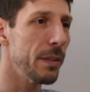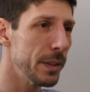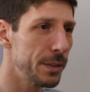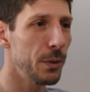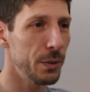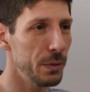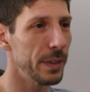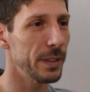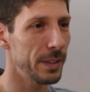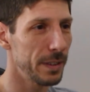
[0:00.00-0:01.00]
let's go do
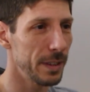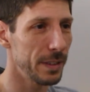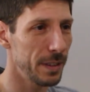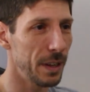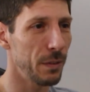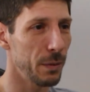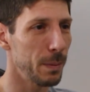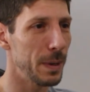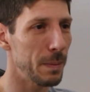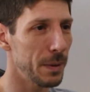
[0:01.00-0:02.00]
this thing for
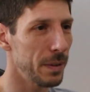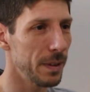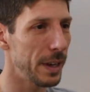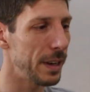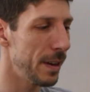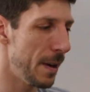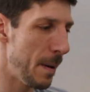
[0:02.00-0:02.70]
people. Like